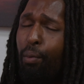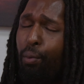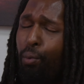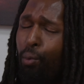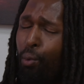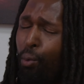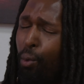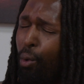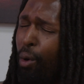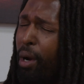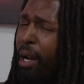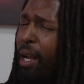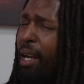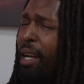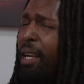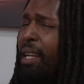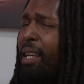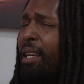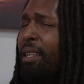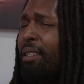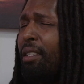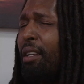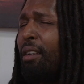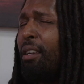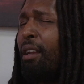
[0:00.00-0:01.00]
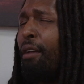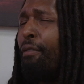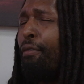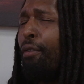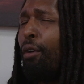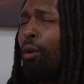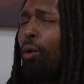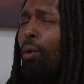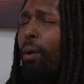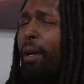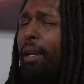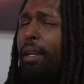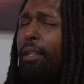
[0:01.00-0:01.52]
really is a
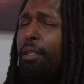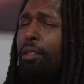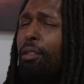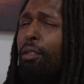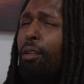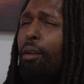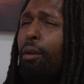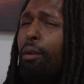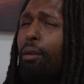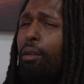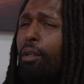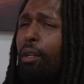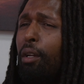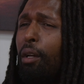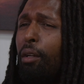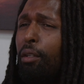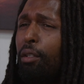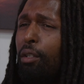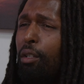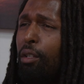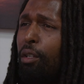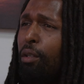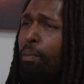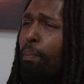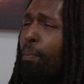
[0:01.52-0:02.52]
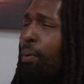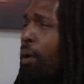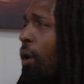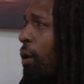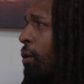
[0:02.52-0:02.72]
difficult issue, to just